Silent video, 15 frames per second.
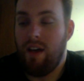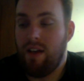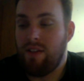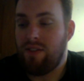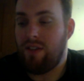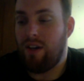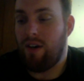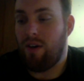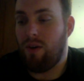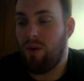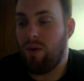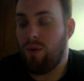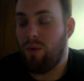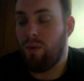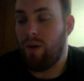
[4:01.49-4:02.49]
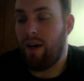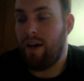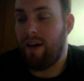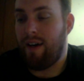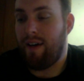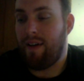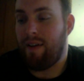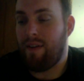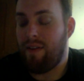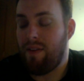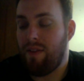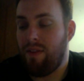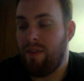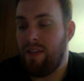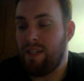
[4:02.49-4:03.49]
So
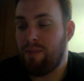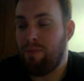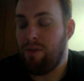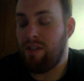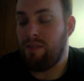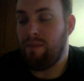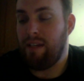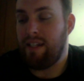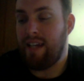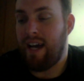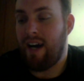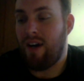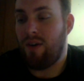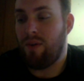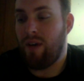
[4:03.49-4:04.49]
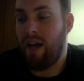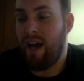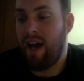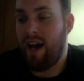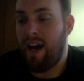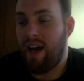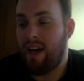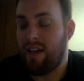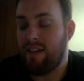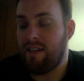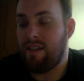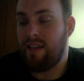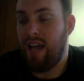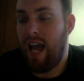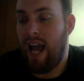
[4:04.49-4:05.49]
this puts me down
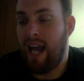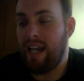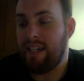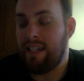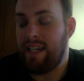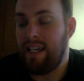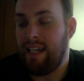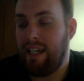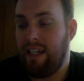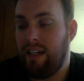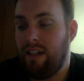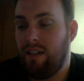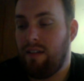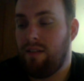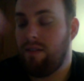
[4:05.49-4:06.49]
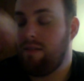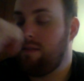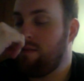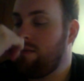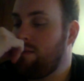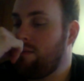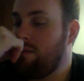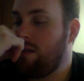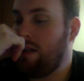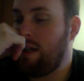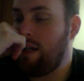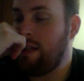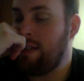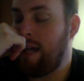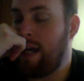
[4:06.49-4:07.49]
at 18.
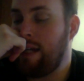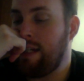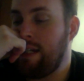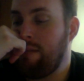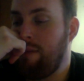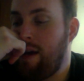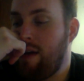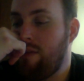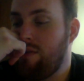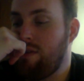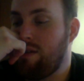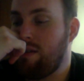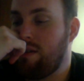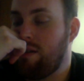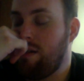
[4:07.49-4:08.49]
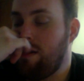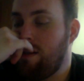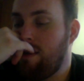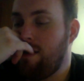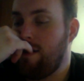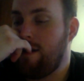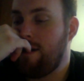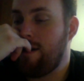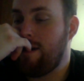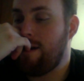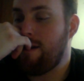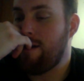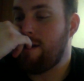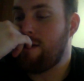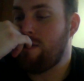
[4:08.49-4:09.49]
Is it 18 pounds?
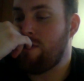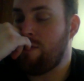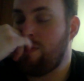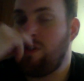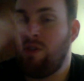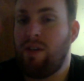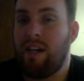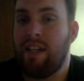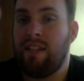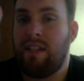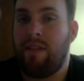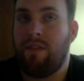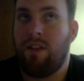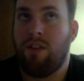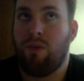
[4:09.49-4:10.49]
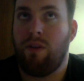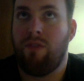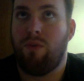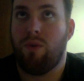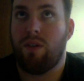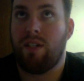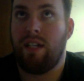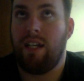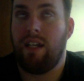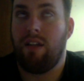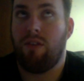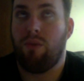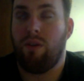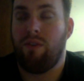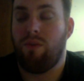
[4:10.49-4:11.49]
From 297 to 314,
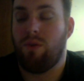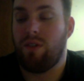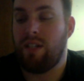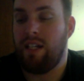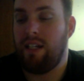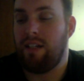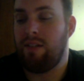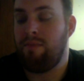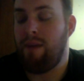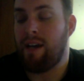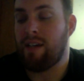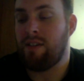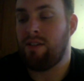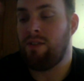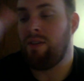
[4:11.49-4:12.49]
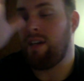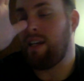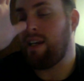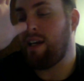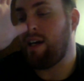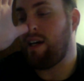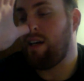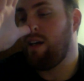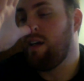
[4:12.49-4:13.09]
314 to back to 299.